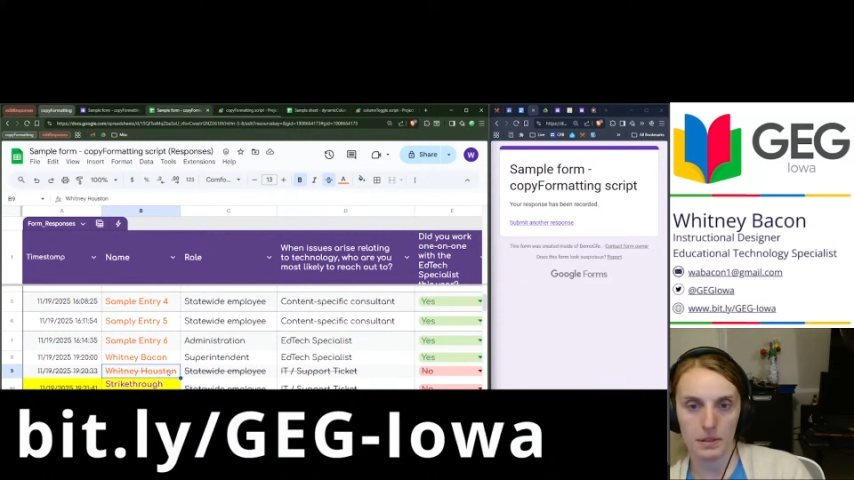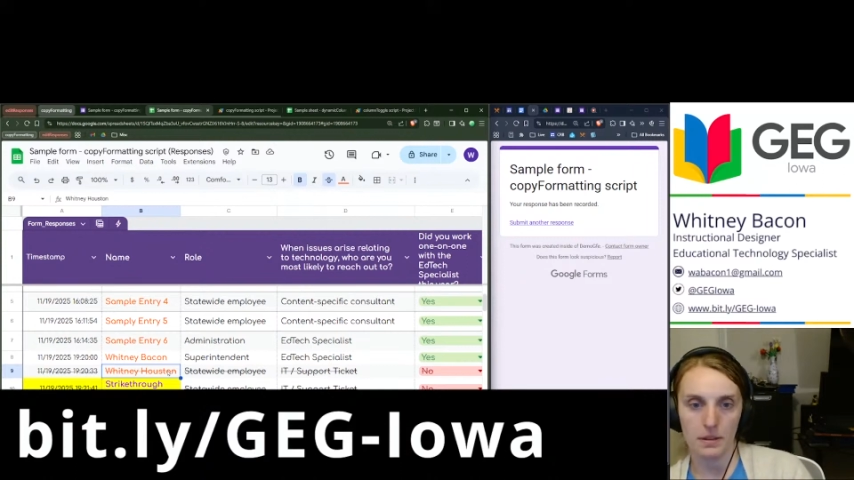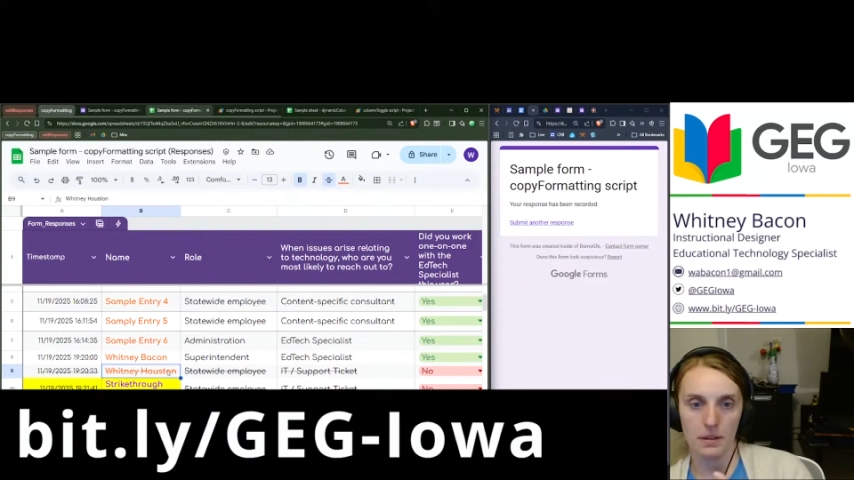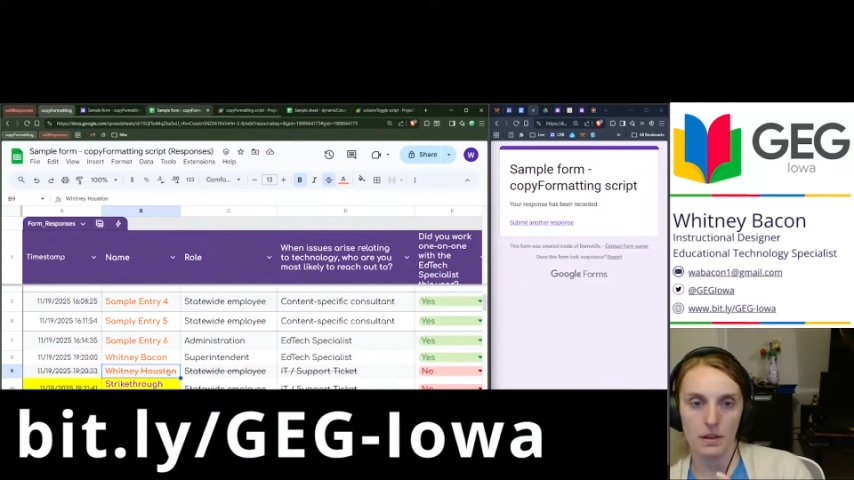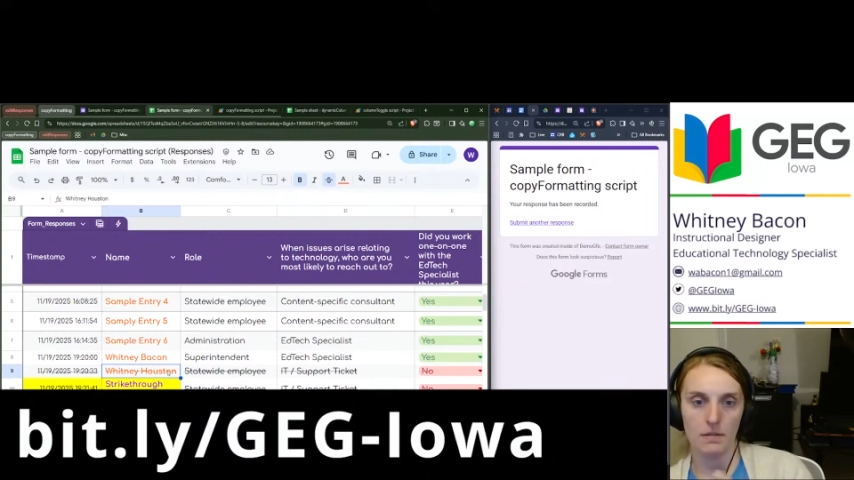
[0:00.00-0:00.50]

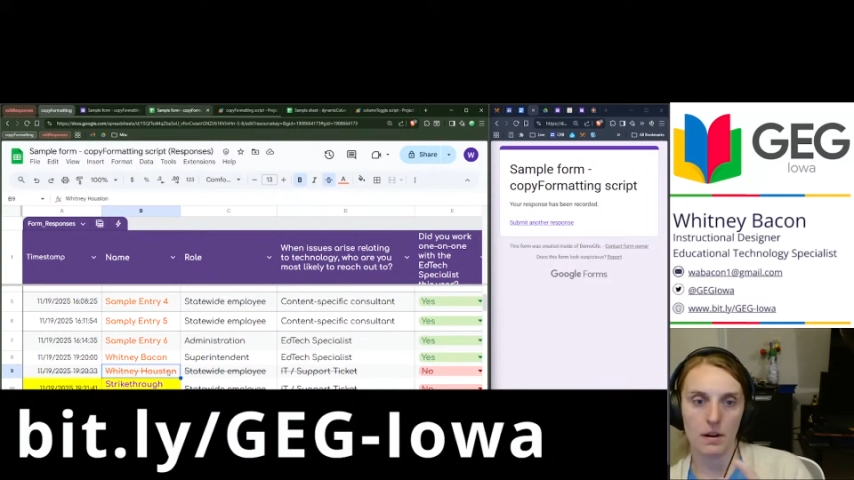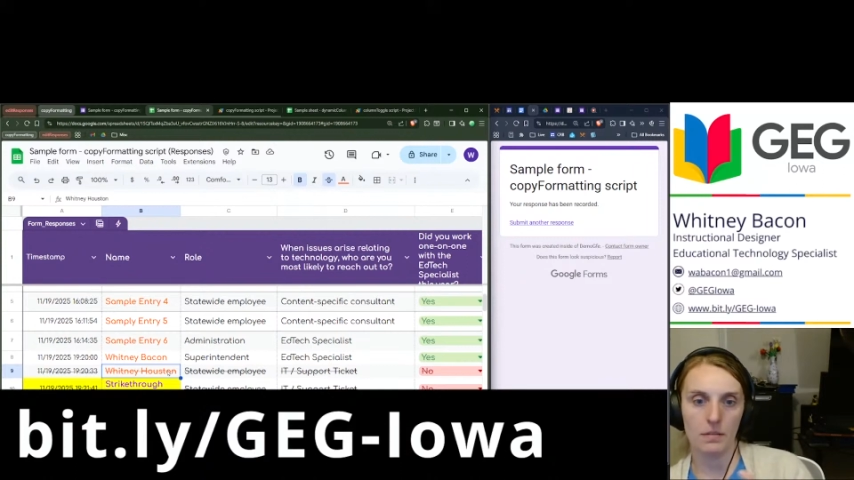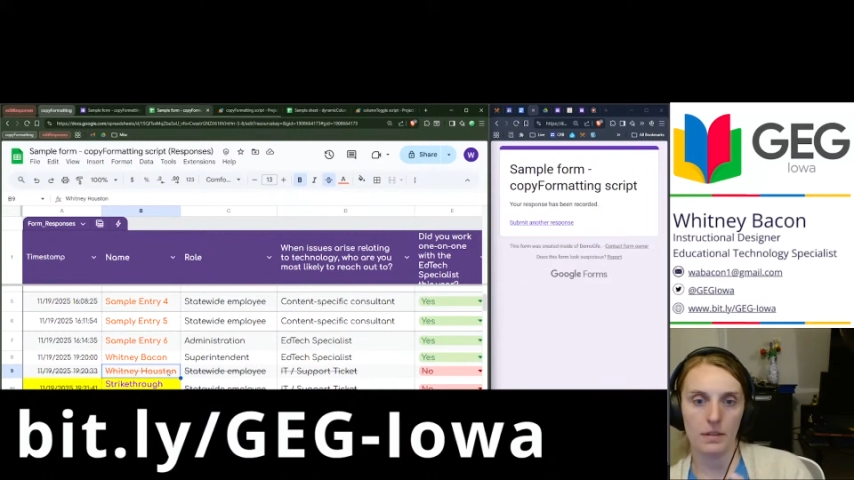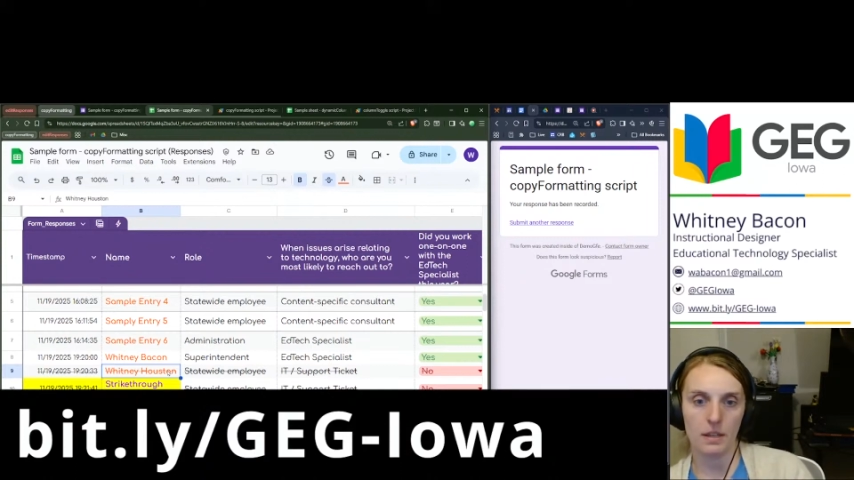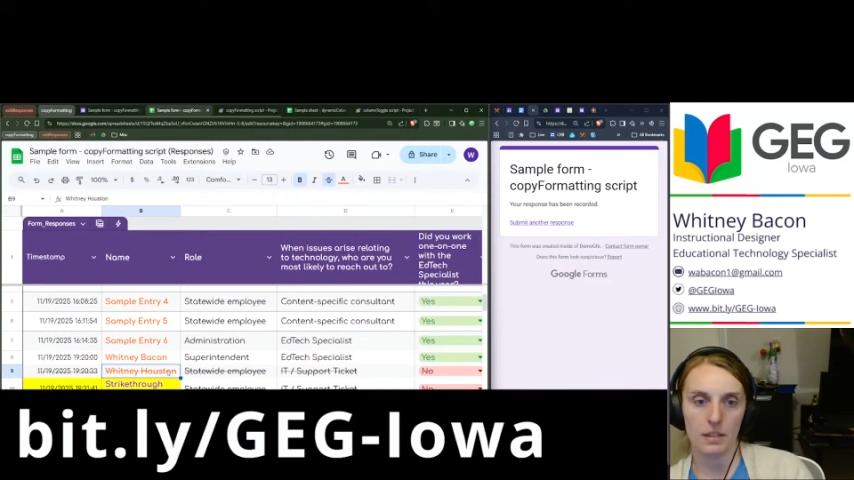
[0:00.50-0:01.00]
of all
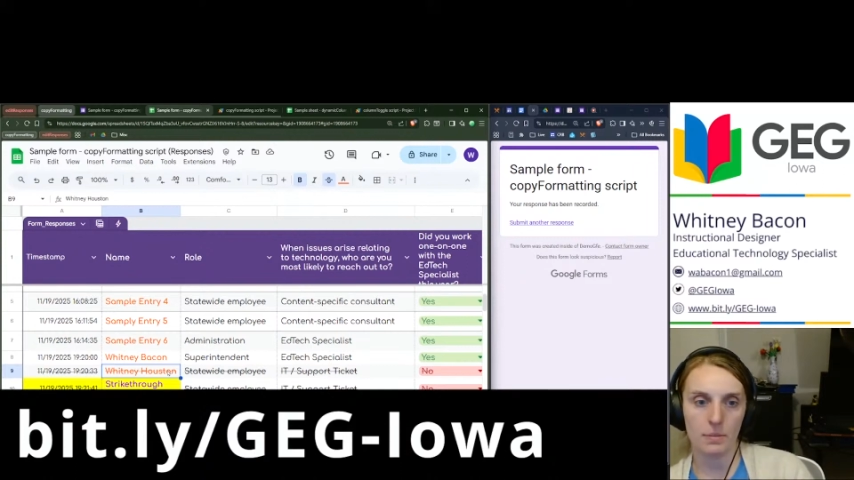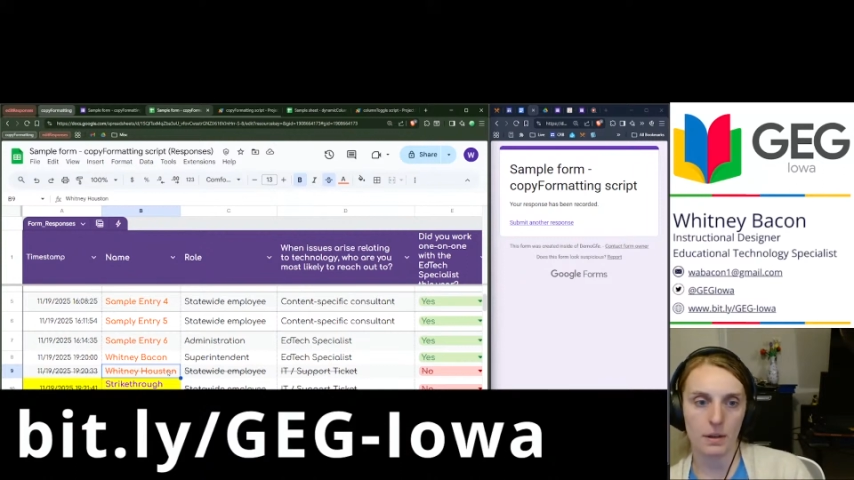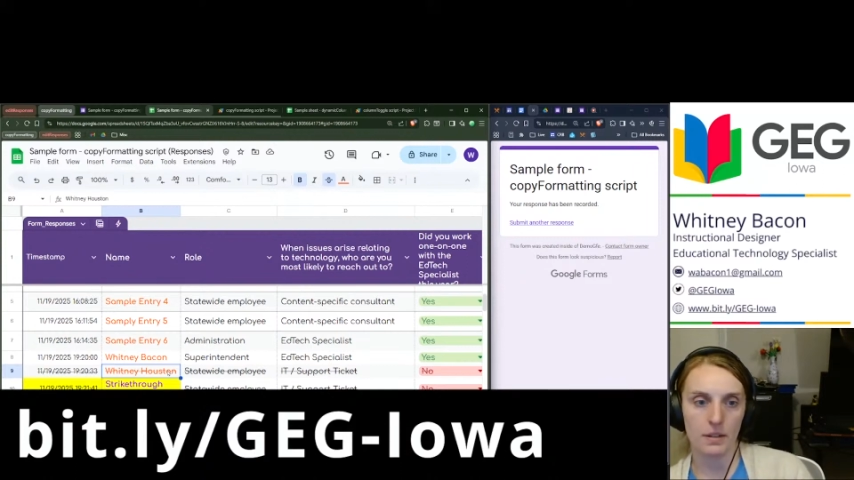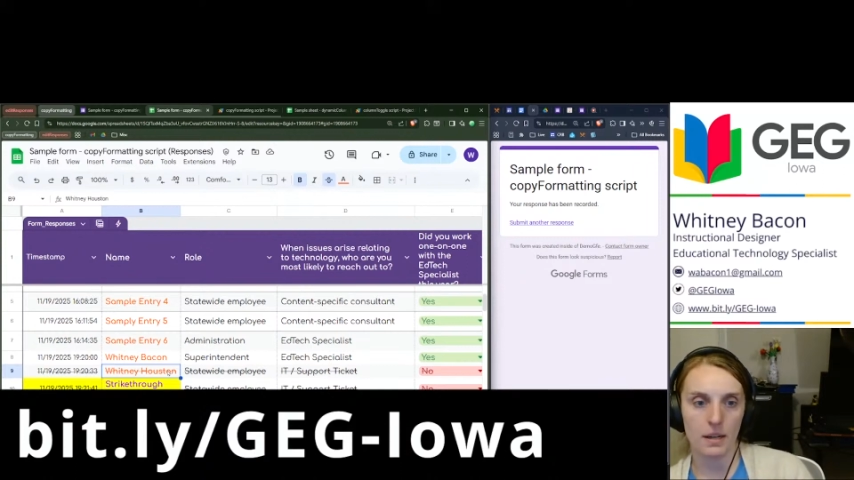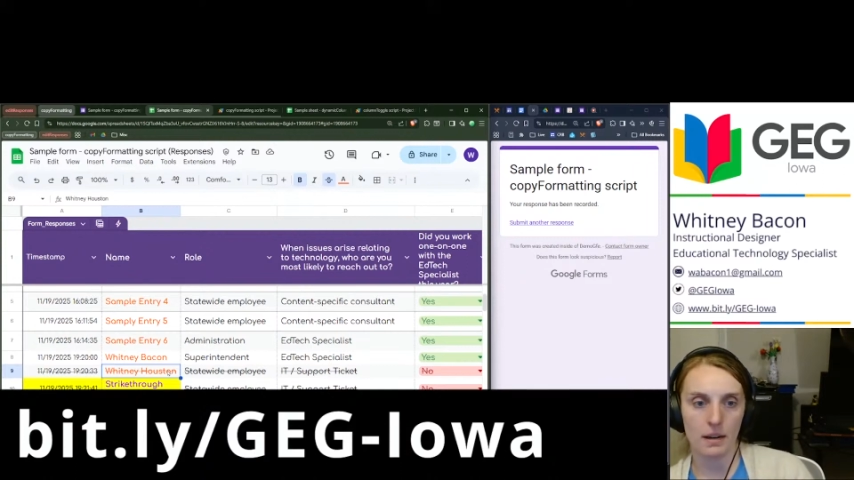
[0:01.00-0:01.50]
the
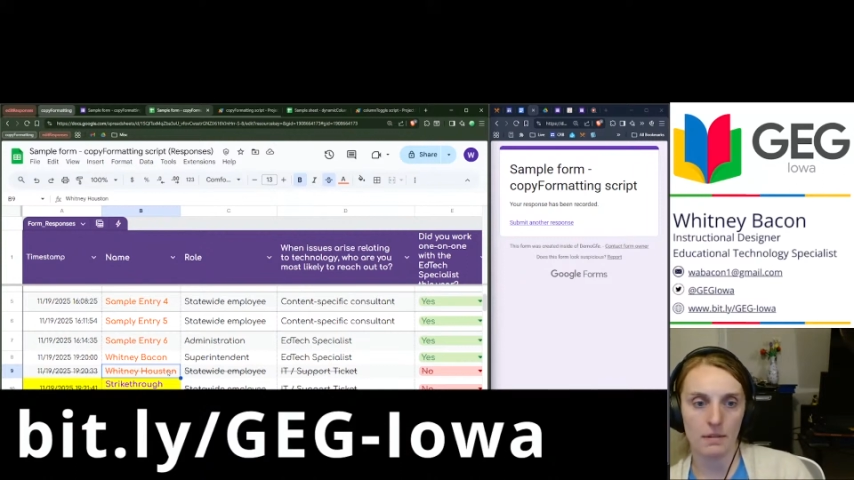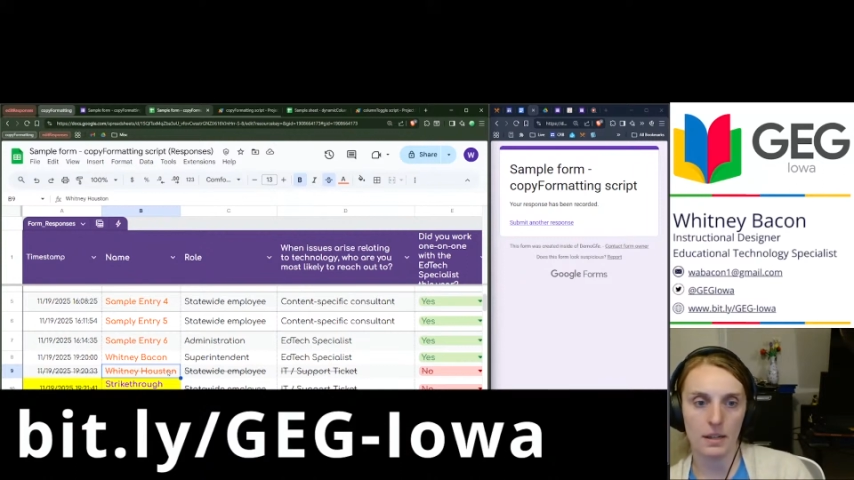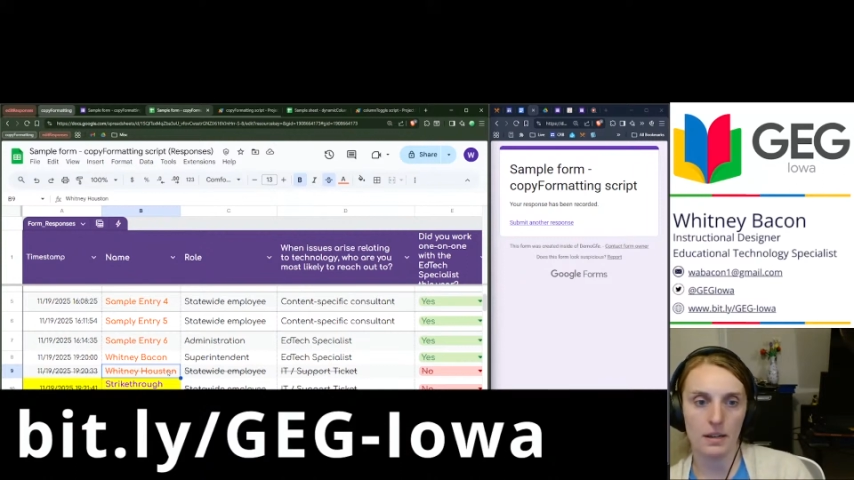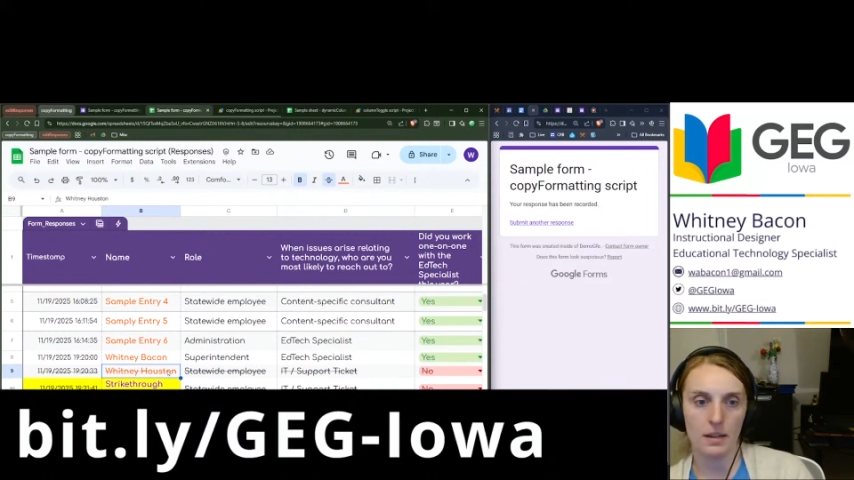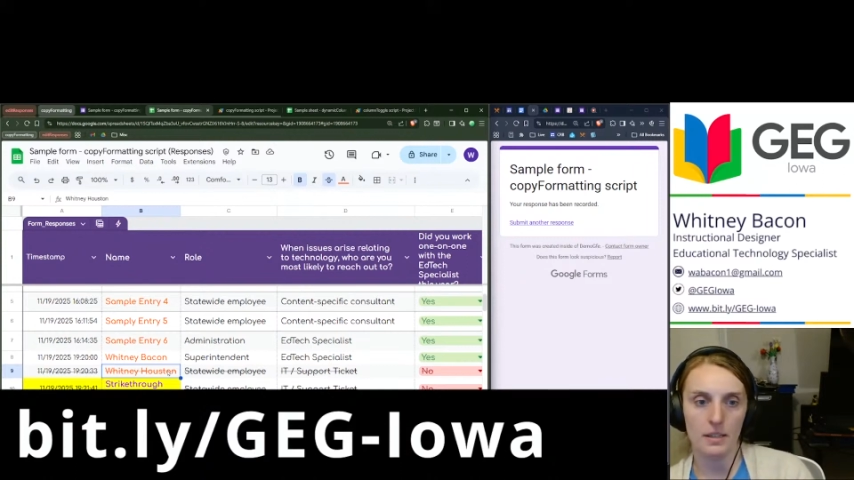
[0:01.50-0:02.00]
experience that I've
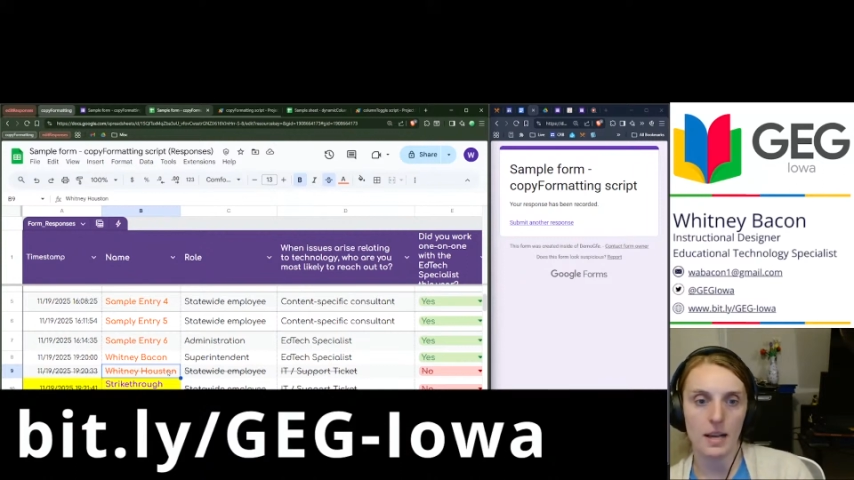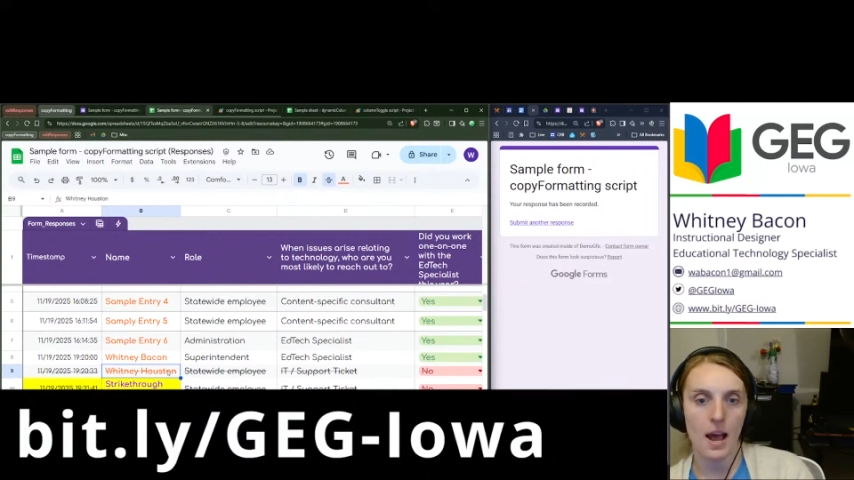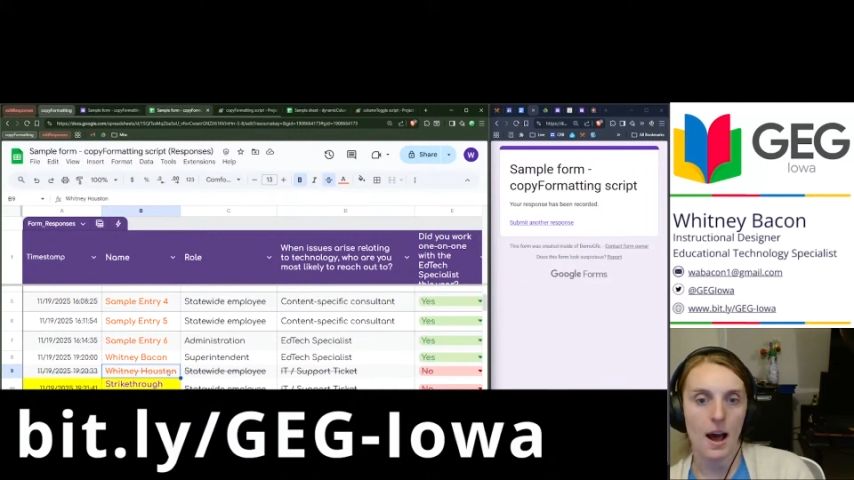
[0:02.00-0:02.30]
done is